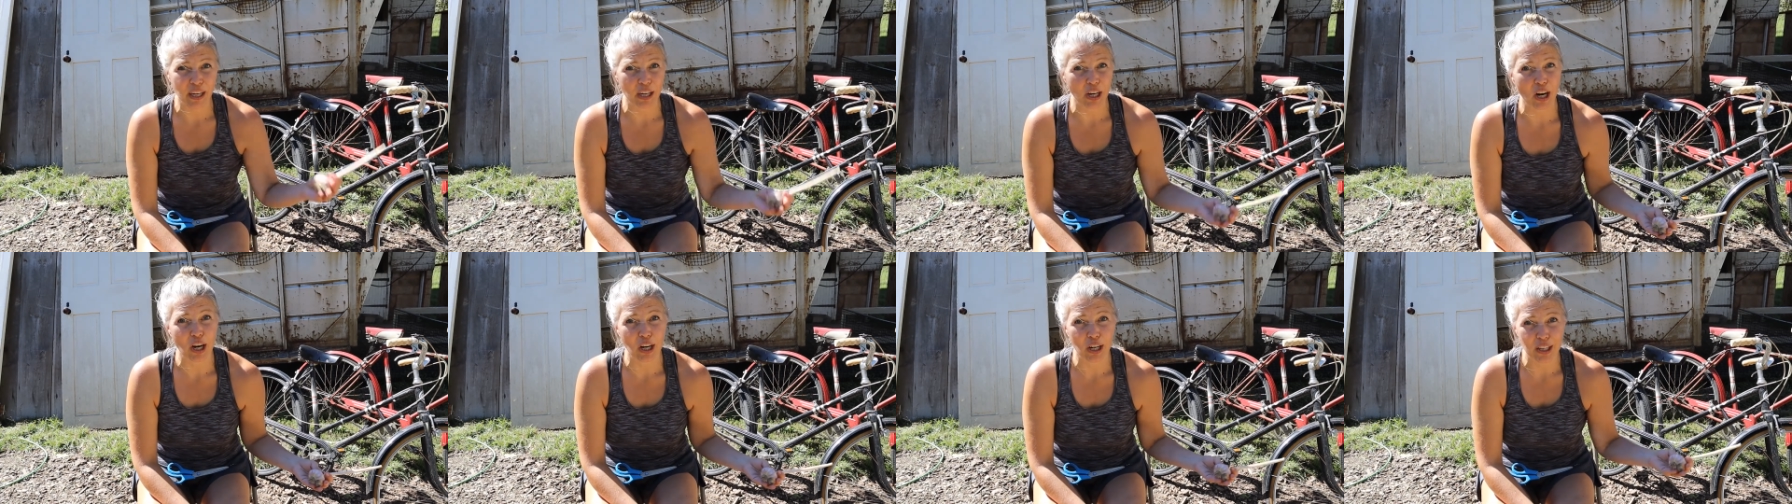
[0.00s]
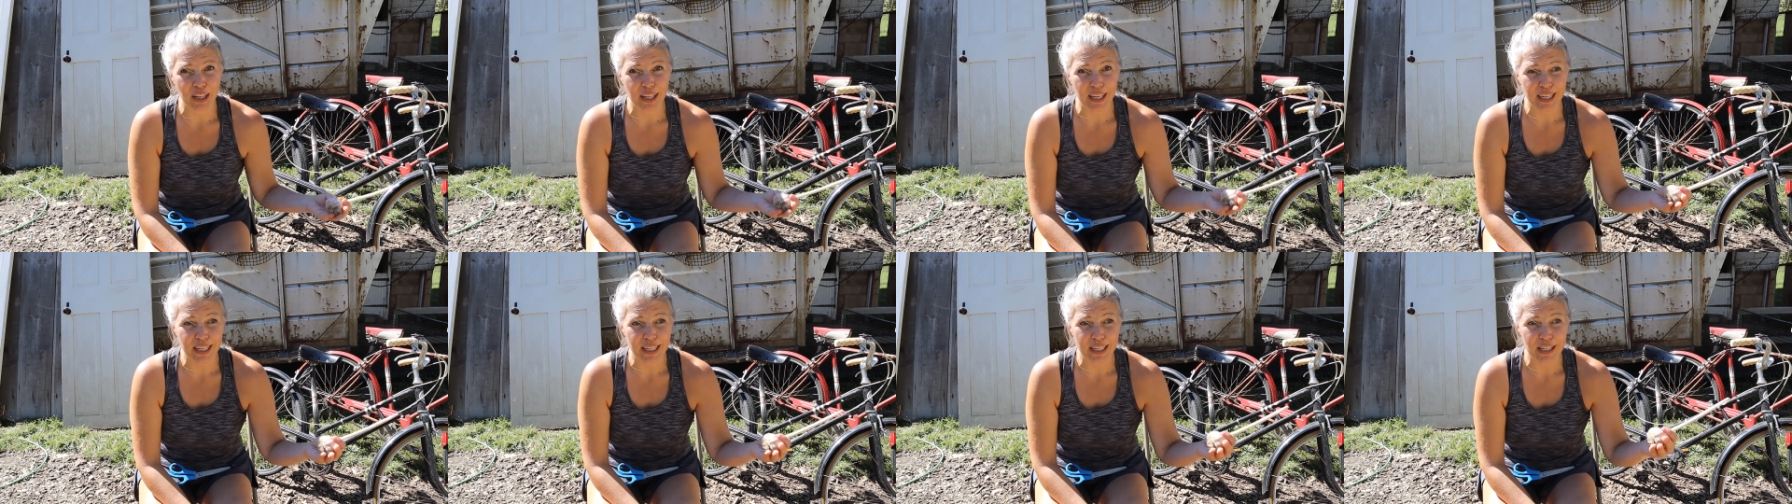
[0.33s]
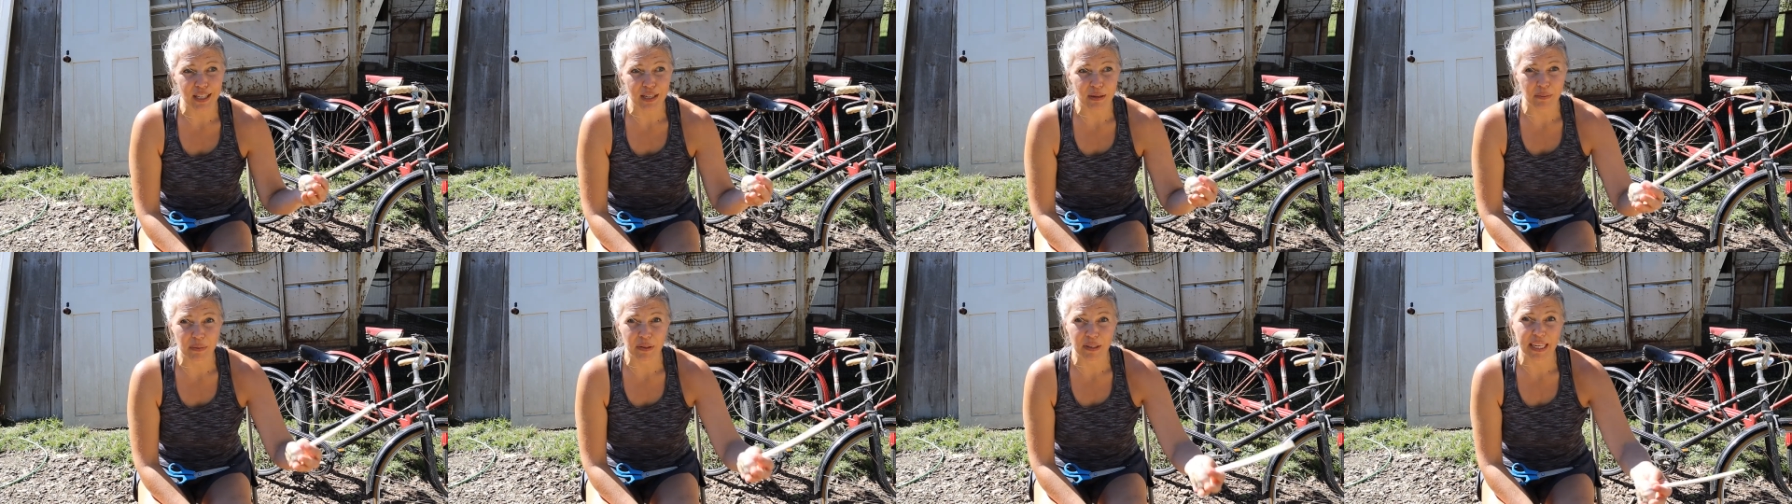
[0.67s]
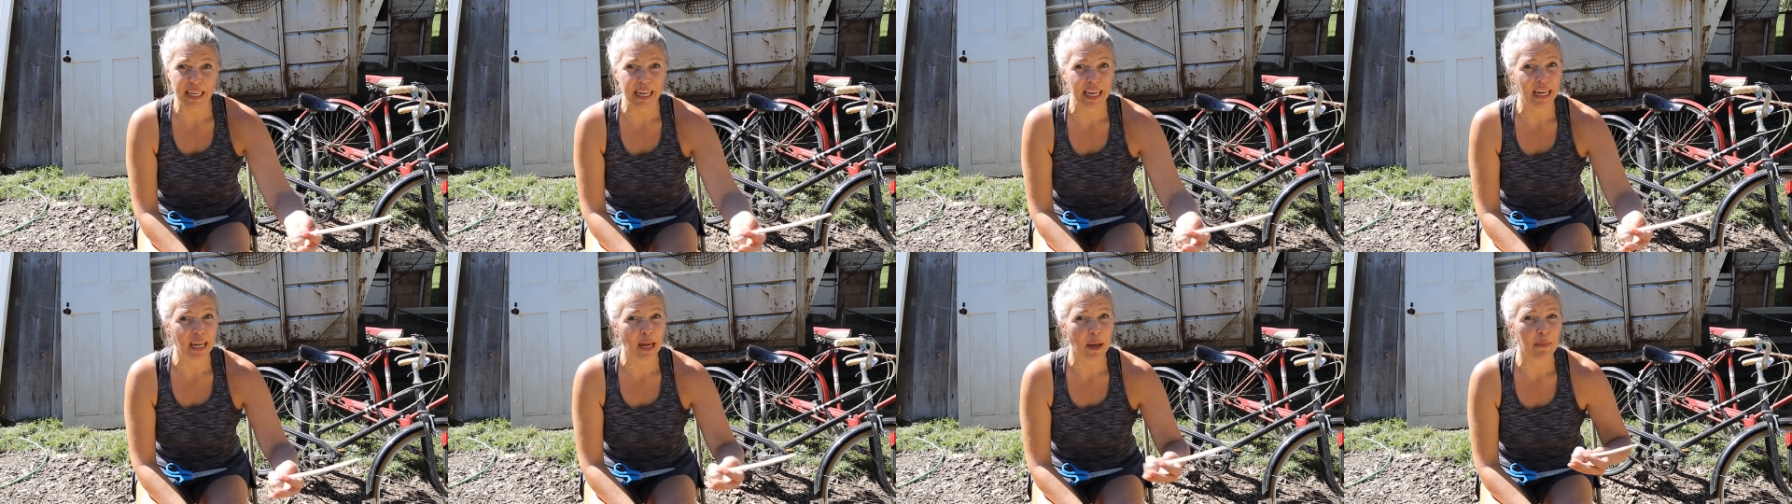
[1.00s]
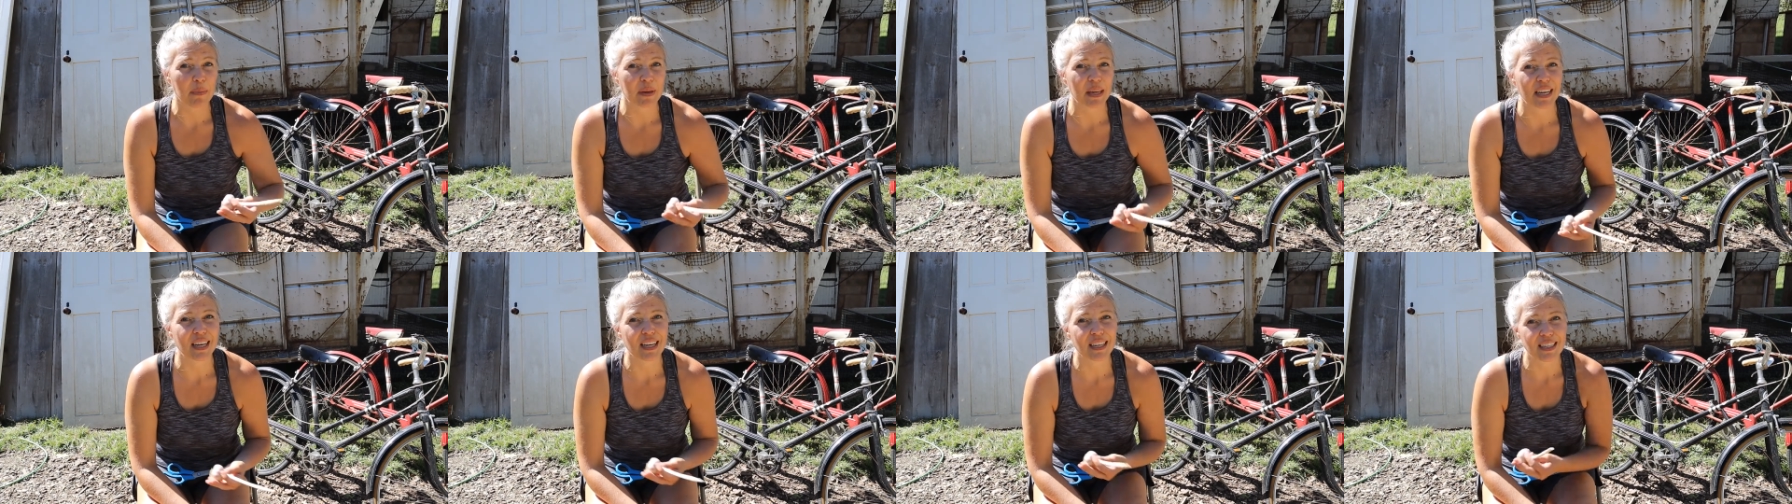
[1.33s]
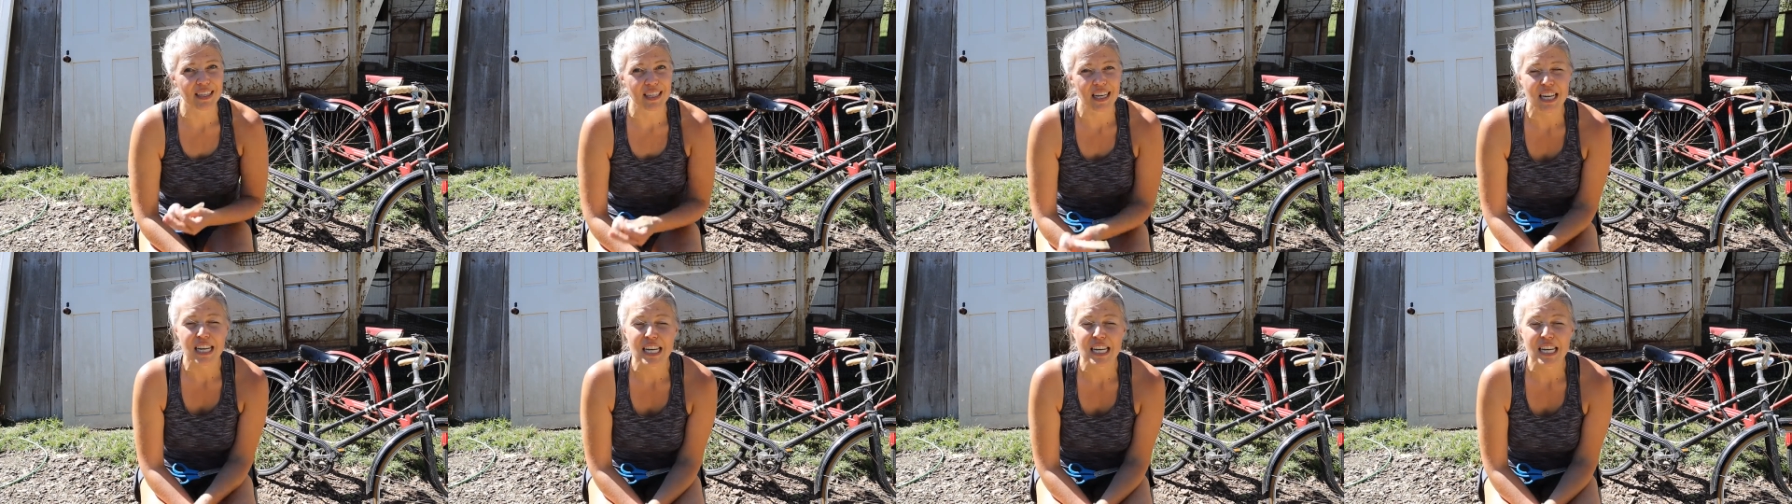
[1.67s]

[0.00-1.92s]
garlic to plant it because